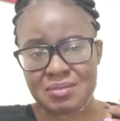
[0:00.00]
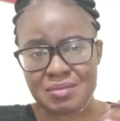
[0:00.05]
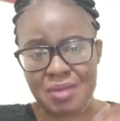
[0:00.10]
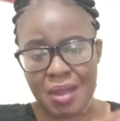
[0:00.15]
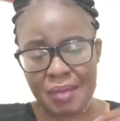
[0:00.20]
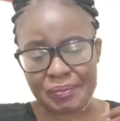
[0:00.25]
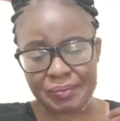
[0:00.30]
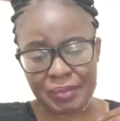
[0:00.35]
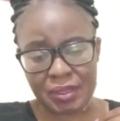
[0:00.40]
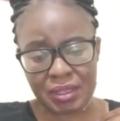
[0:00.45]

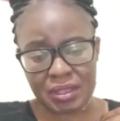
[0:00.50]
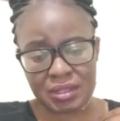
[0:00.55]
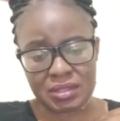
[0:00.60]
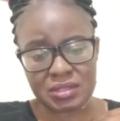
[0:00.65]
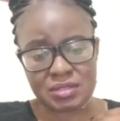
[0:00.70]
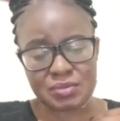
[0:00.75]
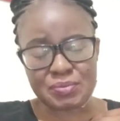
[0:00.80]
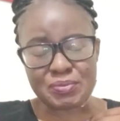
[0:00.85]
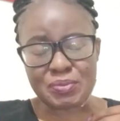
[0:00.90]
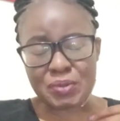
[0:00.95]

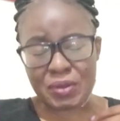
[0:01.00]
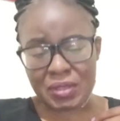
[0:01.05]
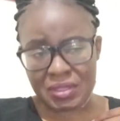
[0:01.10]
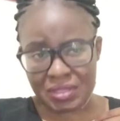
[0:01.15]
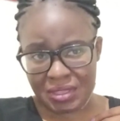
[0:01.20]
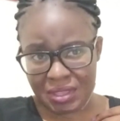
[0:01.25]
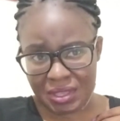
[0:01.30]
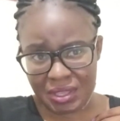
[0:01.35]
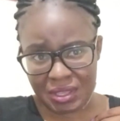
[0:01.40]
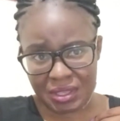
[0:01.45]
rapid
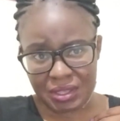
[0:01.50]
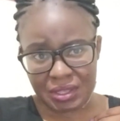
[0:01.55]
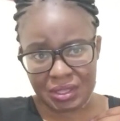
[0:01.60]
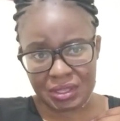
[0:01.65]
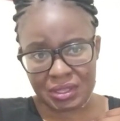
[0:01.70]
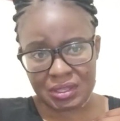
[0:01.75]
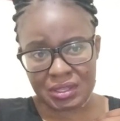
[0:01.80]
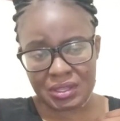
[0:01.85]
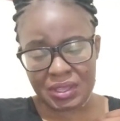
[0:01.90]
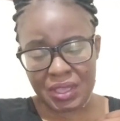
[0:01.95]

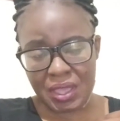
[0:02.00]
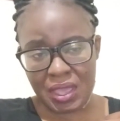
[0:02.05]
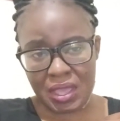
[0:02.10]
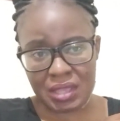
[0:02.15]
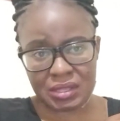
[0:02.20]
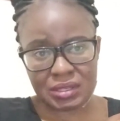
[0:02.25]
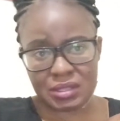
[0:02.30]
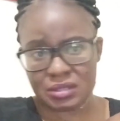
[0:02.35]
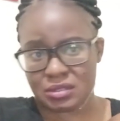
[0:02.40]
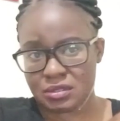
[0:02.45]
breathing
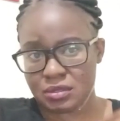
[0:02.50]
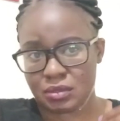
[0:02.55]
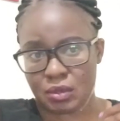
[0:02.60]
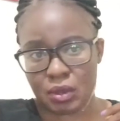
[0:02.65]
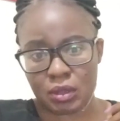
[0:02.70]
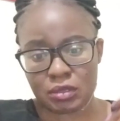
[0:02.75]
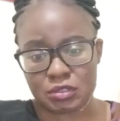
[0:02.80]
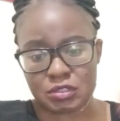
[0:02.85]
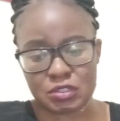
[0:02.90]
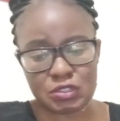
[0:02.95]
and it's
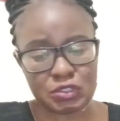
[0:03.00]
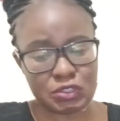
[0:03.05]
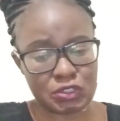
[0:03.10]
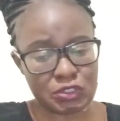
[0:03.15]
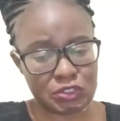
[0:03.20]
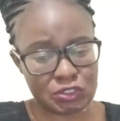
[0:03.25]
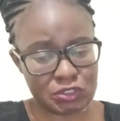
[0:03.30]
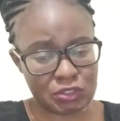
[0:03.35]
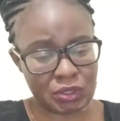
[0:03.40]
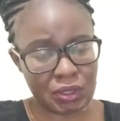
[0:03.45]
not
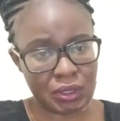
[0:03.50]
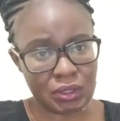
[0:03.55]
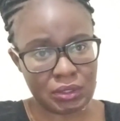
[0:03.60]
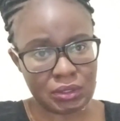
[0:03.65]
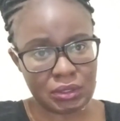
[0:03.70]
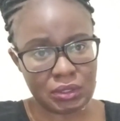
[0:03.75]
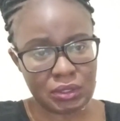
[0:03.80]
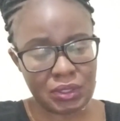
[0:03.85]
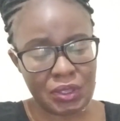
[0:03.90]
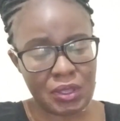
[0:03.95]

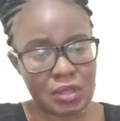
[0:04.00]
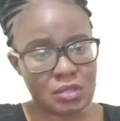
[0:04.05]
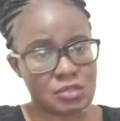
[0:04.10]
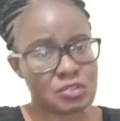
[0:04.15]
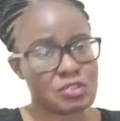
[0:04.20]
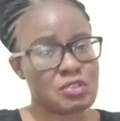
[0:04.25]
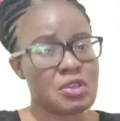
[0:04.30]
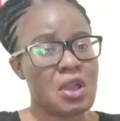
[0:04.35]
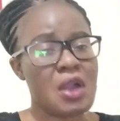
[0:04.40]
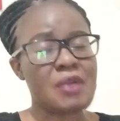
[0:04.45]
usual.
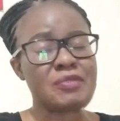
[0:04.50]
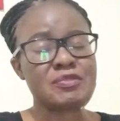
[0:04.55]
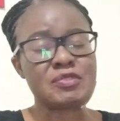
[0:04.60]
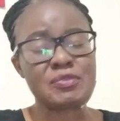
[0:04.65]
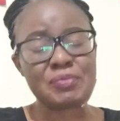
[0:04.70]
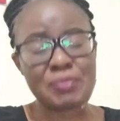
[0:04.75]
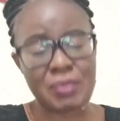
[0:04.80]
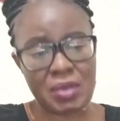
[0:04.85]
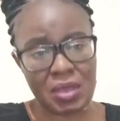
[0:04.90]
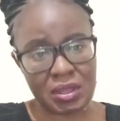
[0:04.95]
So you have
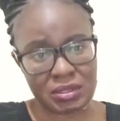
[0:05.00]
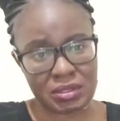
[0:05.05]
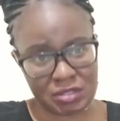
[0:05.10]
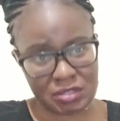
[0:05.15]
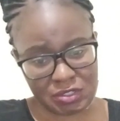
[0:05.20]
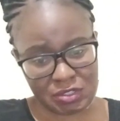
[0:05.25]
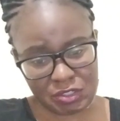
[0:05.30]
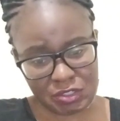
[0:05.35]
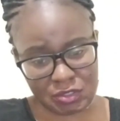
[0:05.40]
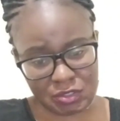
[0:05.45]
to pay
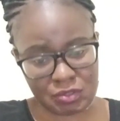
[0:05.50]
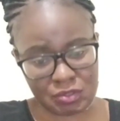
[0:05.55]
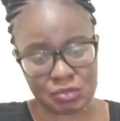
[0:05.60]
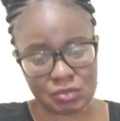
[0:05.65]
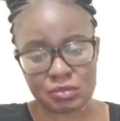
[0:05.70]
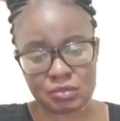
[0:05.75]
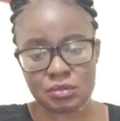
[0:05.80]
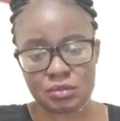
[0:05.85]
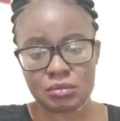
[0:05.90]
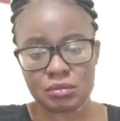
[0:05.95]
attention
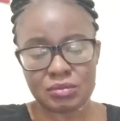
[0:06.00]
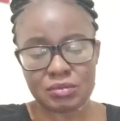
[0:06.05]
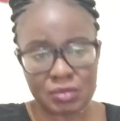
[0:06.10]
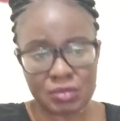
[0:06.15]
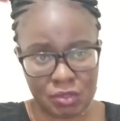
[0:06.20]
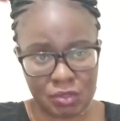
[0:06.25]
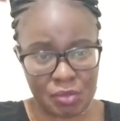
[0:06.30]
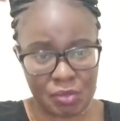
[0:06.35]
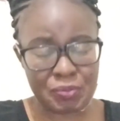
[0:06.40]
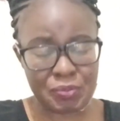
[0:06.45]
to
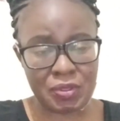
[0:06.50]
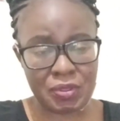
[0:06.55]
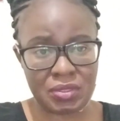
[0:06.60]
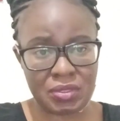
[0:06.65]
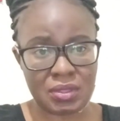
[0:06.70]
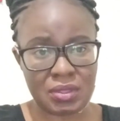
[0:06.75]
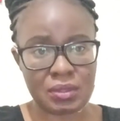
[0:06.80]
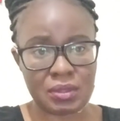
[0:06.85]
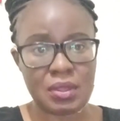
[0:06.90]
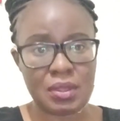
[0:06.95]
your
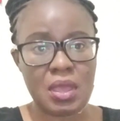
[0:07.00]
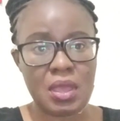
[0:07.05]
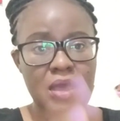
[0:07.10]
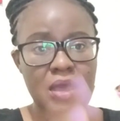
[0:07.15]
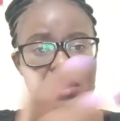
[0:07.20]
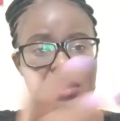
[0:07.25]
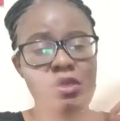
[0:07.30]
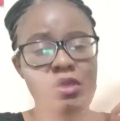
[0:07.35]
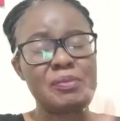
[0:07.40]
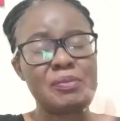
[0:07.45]
breathing.
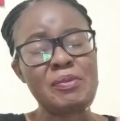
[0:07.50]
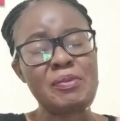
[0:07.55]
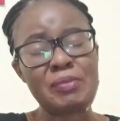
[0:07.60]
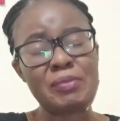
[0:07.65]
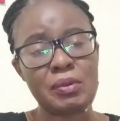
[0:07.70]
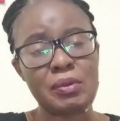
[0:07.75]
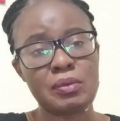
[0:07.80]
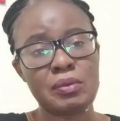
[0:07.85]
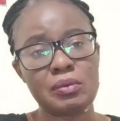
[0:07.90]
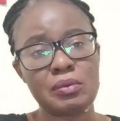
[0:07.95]
There are
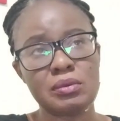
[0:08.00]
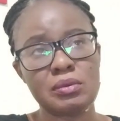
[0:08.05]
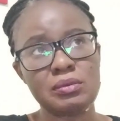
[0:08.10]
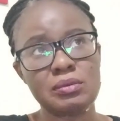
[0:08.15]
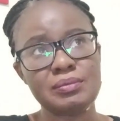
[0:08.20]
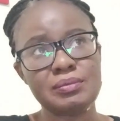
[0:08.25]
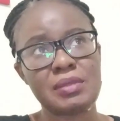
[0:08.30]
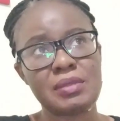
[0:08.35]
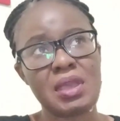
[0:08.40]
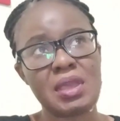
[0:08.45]
people
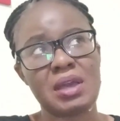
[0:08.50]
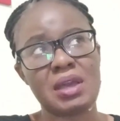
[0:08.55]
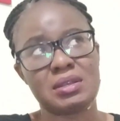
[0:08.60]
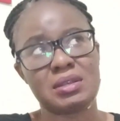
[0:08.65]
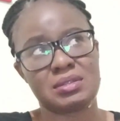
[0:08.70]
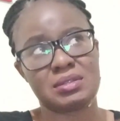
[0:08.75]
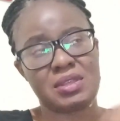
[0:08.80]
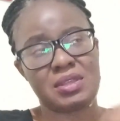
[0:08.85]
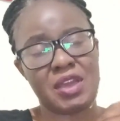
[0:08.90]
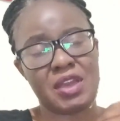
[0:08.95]
who,
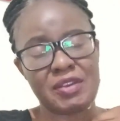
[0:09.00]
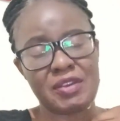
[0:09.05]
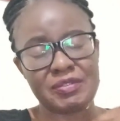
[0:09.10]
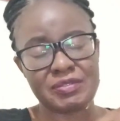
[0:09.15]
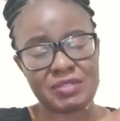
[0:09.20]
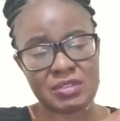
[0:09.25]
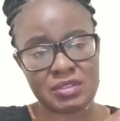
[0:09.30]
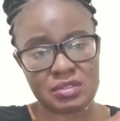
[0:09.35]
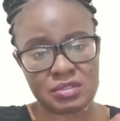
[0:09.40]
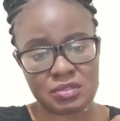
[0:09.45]
yeah, they have
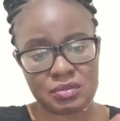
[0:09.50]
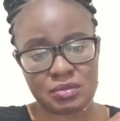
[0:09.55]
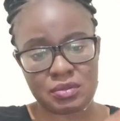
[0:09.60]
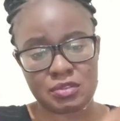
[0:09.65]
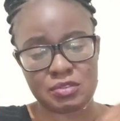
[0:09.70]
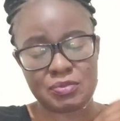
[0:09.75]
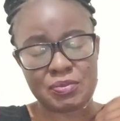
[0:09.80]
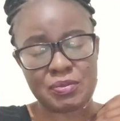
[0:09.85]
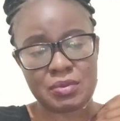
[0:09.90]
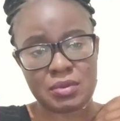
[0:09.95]
these
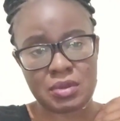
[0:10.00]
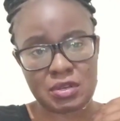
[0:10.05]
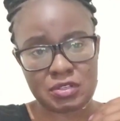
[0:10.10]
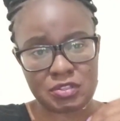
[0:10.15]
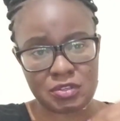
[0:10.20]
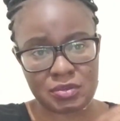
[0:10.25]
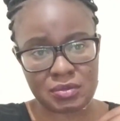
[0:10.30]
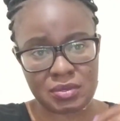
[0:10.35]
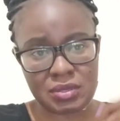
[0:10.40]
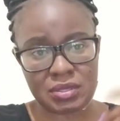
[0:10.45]

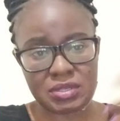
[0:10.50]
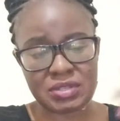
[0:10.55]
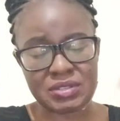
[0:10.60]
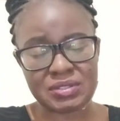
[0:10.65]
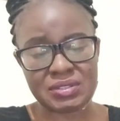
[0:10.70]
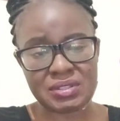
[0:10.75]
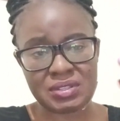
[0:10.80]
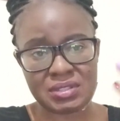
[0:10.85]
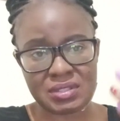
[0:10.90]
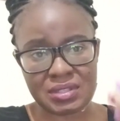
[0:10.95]
respiratory
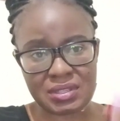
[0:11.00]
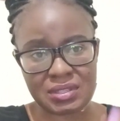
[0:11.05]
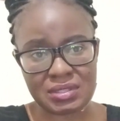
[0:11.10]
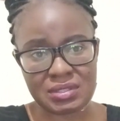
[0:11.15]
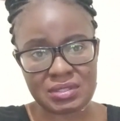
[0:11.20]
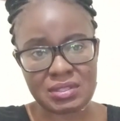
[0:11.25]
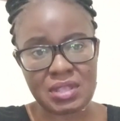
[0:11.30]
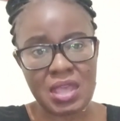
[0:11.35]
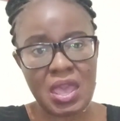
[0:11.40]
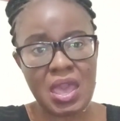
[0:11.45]

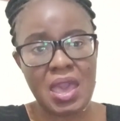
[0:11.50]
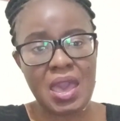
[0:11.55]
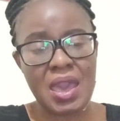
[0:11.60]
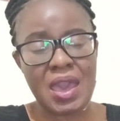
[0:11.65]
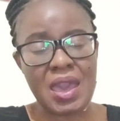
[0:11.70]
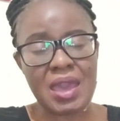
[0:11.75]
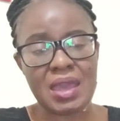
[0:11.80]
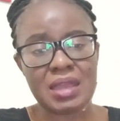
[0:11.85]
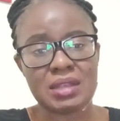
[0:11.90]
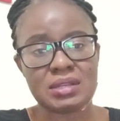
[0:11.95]
diseases,
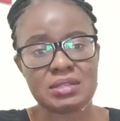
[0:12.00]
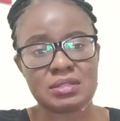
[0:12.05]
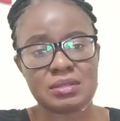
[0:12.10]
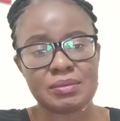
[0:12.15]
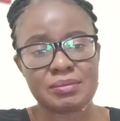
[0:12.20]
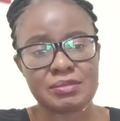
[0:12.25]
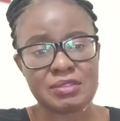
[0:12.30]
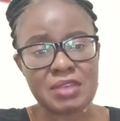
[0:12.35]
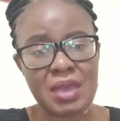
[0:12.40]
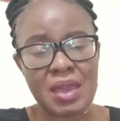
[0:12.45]
and
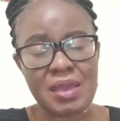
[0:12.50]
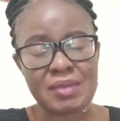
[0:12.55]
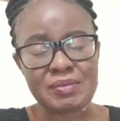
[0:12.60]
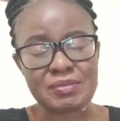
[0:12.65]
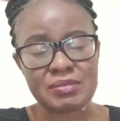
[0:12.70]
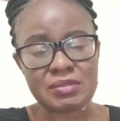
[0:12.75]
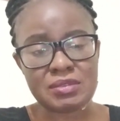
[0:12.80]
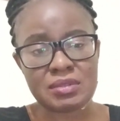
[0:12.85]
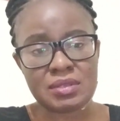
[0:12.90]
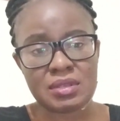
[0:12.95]

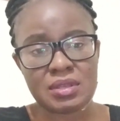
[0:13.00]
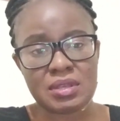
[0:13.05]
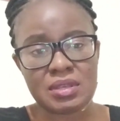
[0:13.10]
sometimes